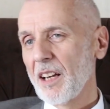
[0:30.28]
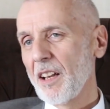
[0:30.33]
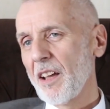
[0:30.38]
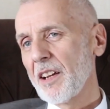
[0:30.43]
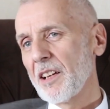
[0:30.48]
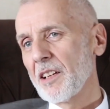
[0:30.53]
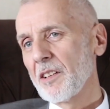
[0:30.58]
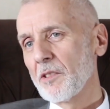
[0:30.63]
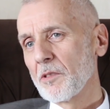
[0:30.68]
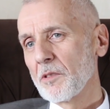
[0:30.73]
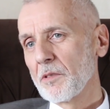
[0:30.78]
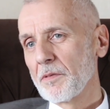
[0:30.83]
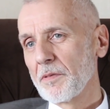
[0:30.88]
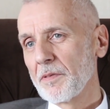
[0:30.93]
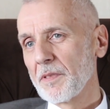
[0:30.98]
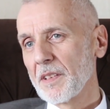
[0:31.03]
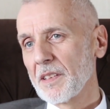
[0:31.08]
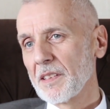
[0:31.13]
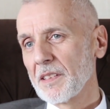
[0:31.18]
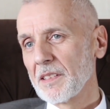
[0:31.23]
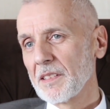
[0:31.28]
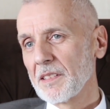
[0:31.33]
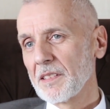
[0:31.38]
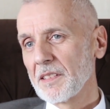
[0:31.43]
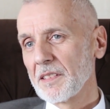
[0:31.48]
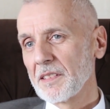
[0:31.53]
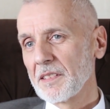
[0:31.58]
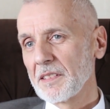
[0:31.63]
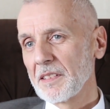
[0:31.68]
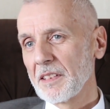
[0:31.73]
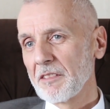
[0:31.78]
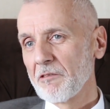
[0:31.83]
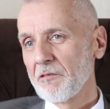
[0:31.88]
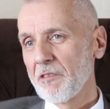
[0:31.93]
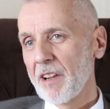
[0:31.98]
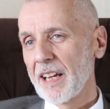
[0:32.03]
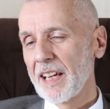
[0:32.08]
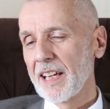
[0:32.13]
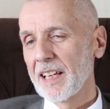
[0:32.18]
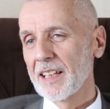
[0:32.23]
Like a lot of
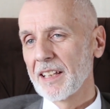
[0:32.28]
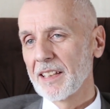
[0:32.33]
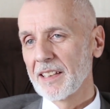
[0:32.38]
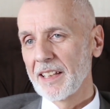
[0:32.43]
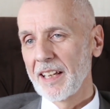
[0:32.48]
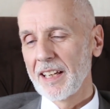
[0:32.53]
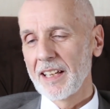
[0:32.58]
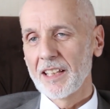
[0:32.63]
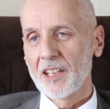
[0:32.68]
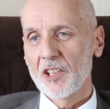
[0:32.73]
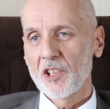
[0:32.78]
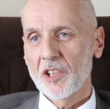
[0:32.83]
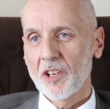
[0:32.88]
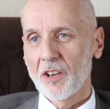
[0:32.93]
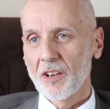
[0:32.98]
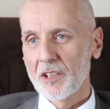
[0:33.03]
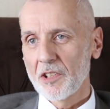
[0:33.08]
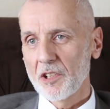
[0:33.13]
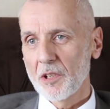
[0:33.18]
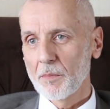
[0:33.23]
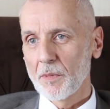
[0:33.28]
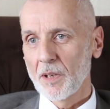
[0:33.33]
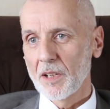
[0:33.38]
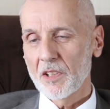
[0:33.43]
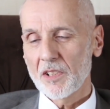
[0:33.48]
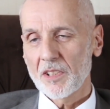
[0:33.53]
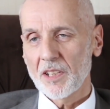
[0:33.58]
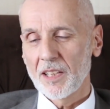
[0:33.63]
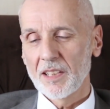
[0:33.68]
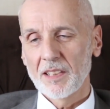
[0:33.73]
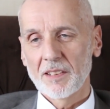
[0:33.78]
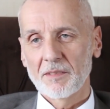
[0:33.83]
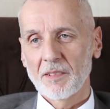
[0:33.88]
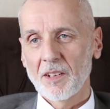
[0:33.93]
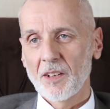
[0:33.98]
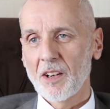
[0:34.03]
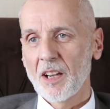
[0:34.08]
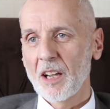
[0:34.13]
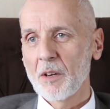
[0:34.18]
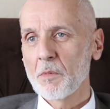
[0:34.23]
regular English guys, you might say,
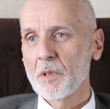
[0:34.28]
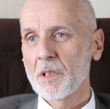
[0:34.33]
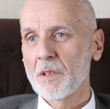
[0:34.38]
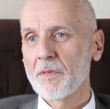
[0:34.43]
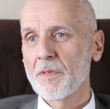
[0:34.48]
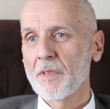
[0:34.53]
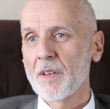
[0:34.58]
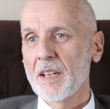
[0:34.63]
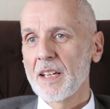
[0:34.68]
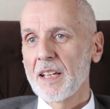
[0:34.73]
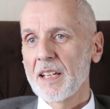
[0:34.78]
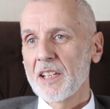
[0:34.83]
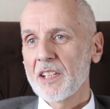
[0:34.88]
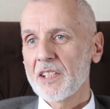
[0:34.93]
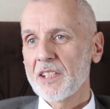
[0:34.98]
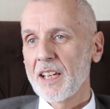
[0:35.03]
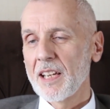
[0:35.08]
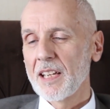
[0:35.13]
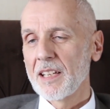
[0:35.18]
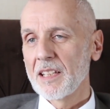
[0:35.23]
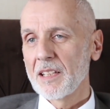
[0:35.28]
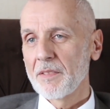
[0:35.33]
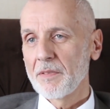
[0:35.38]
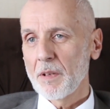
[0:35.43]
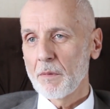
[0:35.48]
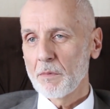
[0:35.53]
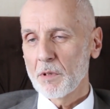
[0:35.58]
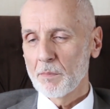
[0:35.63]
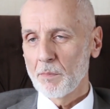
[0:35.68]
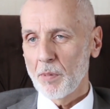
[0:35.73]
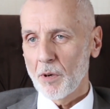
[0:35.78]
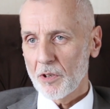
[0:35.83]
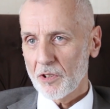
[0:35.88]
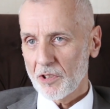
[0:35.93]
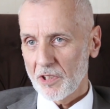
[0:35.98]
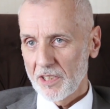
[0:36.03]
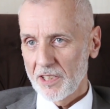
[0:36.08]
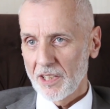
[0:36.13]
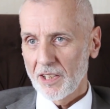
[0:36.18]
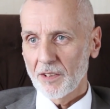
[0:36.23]
I would have said, if there was a
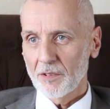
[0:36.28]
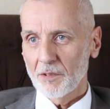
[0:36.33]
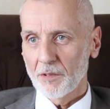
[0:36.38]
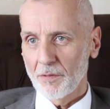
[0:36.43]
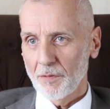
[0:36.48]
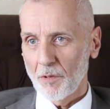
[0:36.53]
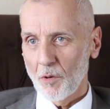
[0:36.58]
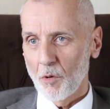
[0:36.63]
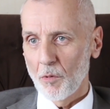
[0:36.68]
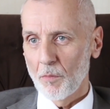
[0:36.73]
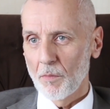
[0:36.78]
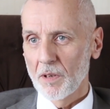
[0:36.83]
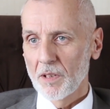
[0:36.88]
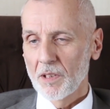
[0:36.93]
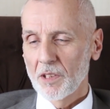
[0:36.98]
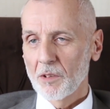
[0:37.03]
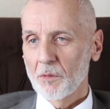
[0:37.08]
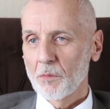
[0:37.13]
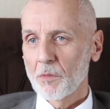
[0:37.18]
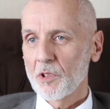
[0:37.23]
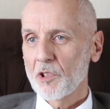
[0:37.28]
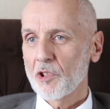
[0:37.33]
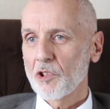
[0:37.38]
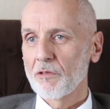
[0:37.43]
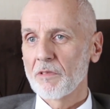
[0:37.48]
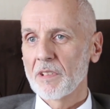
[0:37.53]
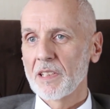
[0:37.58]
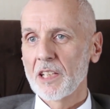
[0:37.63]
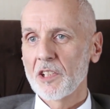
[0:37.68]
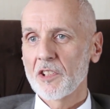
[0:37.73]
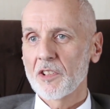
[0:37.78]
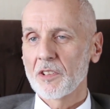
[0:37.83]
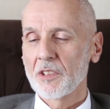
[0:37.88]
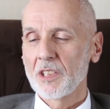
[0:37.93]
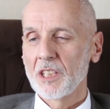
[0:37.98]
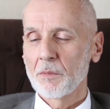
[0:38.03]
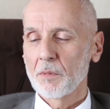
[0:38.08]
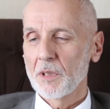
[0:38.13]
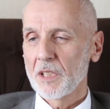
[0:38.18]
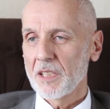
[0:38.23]
box to tick on a form, what's your
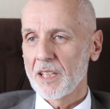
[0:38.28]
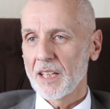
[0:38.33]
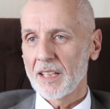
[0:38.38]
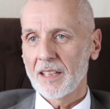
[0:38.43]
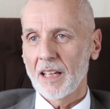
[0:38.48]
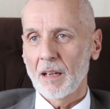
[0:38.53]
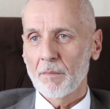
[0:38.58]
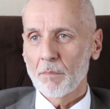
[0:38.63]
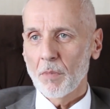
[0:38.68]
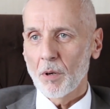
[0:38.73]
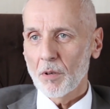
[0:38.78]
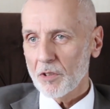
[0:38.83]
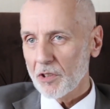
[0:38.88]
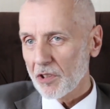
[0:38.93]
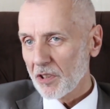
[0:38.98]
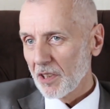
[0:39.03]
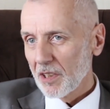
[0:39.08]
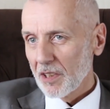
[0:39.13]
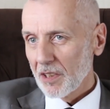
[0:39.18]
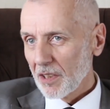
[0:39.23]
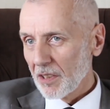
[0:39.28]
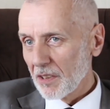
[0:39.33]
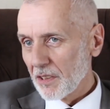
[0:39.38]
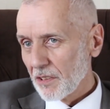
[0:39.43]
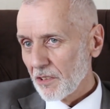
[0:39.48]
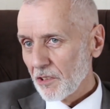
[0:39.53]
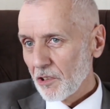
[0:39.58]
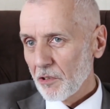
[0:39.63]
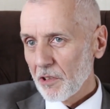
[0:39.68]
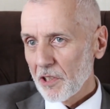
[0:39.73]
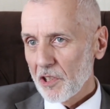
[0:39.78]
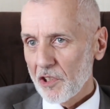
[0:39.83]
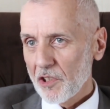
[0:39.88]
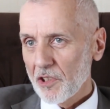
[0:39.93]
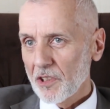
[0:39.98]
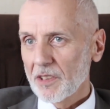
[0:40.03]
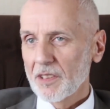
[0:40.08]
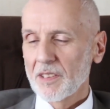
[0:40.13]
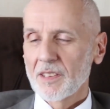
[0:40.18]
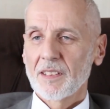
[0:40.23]
religion? You would tick that box,
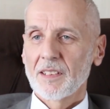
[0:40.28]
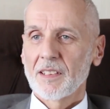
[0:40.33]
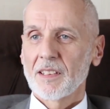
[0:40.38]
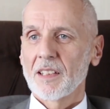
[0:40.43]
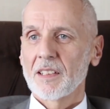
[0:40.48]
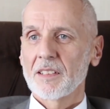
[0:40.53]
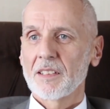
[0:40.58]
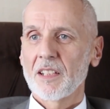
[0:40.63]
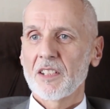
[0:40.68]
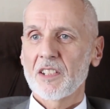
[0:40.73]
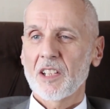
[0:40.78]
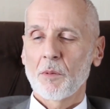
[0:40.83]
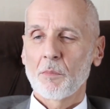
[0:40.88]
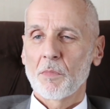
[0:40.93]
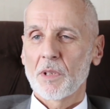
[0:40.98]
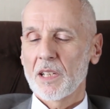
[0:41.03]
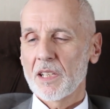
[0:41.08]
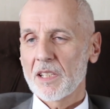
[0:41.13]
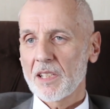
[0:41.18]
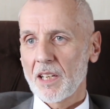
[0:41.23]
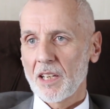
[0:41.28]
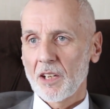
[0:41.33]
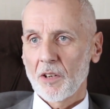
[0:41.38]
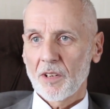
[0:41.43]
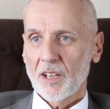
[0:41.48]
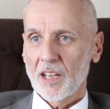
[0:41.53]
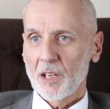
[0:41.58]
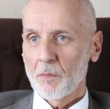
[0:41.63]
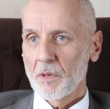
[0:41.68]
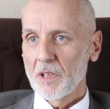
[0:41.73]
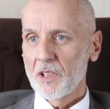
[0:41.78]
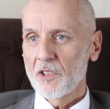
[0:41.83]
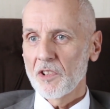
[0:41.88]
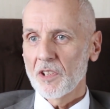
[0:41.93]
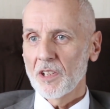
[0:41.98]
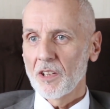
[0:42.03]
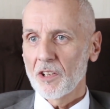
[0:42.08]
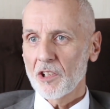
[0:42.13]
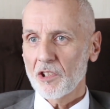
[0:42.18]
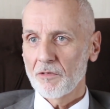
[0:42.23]
Christian. And then someone would say, okay, when did
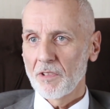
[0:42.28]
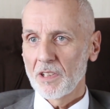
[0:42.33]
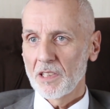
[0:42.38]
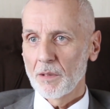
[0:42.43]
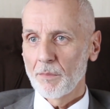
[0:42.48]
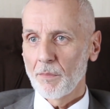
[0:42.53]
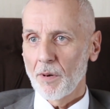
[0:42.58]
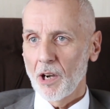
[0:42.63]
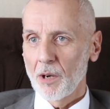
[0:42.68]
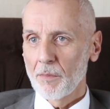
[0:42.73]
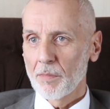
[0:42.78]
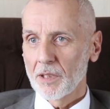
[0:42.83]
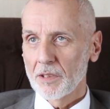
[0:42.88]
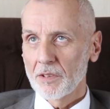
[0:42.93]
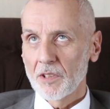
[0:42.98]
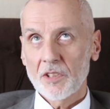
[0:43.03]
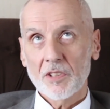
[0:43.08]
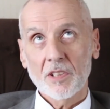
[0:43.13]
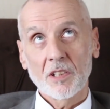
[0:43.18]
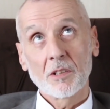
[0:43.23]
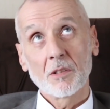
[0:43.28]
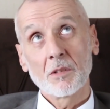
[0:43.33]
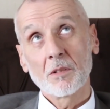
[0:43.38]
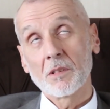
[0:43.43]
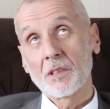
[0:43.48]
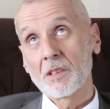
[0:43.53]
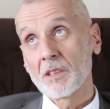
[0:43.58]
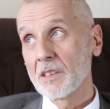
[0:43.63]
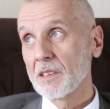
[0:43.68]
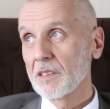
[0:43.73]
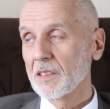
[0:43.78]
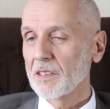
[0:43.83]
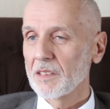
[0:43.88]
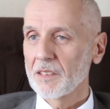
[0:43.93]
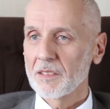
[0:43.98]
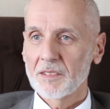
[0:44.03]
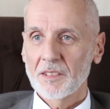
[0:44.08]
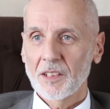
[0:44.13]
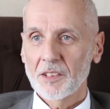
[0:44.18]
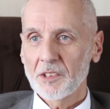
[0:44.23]
you last read the Bible? And you'd say,
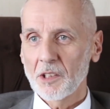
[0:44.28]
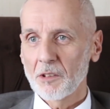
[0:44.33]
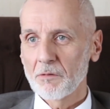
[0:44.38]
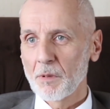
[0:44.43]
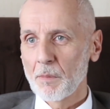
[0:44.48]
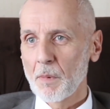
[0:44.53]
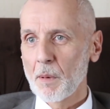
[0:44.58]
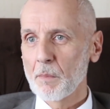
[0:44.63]
oh, I don't